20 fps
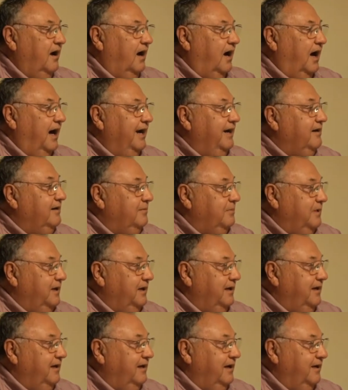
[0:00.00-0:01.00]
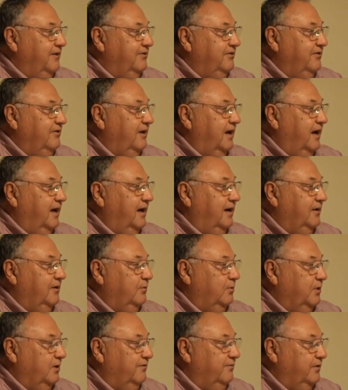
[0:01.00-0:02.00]
hired me as uh,
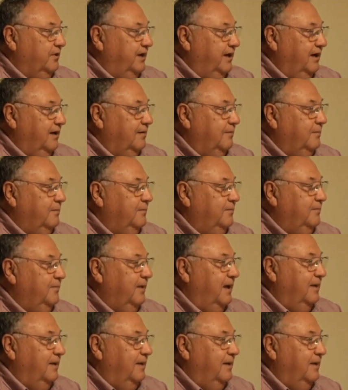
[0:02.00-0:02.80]
to work for him,